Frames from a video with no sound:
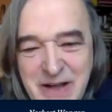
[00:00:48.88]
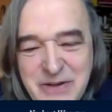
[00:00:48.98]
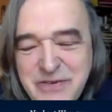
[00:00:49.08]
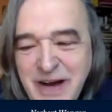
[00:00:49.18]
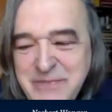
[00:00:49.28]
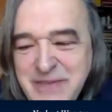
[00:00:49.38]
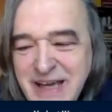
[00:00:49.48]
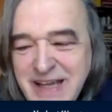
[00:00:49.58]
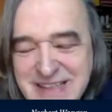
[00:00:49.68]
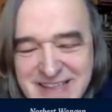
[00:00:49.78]
You find
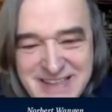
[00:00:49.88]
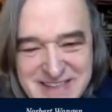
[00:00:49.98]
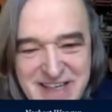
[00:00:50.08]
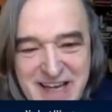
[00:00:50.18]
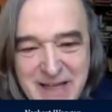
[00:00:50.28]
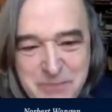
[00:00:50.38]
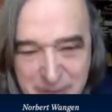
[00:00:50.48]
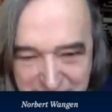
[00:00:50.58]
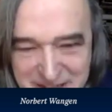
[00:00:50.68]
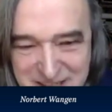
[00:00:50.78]
me at kitchen at
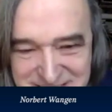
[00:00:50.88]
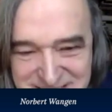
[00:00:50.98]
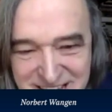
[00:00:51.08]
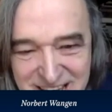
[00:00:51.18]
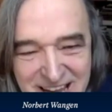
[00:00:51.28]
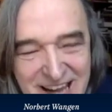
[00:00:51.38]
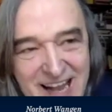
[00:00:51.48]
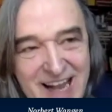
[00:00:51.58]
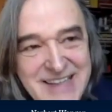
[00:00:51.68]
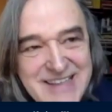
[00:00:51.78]
parties,
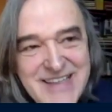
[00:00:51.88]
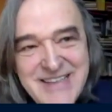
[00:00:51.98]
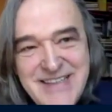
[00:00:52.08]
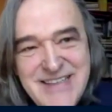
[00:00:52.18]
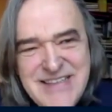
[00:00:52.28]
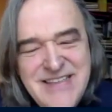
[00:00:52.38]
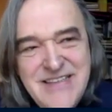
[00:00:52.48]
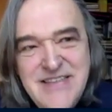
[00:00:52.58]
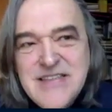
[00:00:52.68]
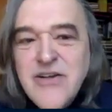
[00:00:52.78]
and this
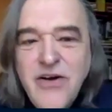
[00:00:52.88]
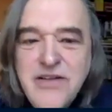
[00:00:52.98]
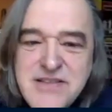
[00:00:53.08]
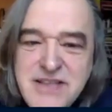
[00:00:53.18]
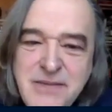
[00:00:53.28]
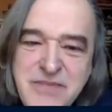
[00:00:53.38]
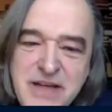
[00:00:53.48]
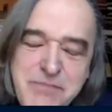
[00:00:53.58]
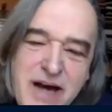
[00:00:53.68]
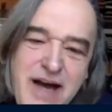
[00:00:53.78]
is the concept
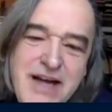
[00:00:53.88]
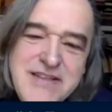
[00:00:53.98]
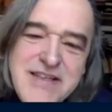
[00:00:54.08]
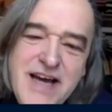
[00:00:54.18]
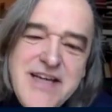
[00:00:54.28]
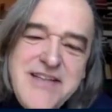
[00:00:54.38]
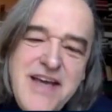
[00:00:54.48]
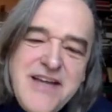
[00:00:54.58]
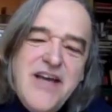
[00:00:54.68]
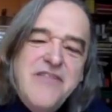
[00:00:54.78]
behind. An
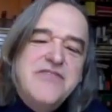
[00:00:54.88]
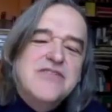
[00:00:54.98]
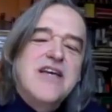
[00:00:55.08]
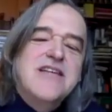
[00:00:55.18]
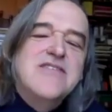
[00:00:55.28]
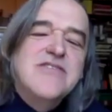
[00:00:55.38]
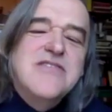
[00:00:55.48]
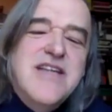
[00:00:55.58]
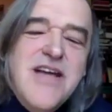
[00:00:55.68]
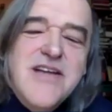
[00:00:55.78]
architect has to
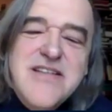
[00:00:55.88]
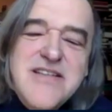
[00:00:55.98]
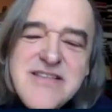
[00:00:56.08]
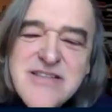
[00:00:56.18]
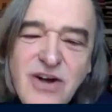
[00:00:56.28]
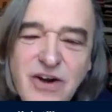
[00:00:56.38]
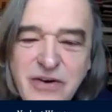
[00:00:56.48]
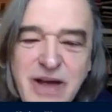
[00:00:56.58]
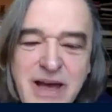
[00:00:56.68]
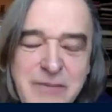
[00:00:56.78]
sing this
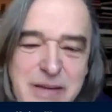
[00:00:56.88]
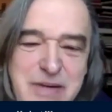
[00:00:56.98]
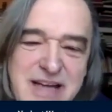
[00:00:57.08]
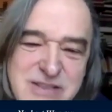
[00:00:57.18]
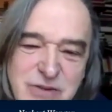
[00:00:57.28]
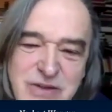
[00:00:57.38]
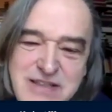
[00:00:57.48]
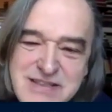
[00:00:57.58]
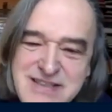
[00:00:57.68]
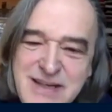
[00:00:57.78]
song. Maybe has to
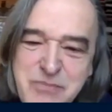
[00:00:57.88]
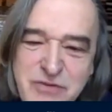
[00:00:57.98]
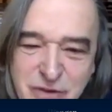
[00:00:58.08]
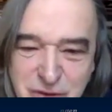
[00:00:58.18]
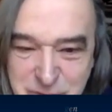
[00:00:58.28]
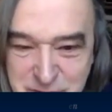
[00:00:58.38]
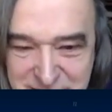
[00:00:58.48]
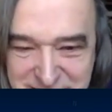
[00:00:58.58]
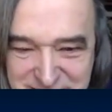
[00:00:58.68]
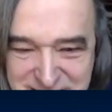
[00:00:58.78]
listen that before doing
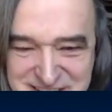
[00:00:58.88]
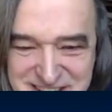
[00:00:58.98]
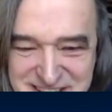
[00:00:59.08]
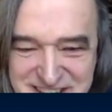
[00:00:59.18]
a kitchen.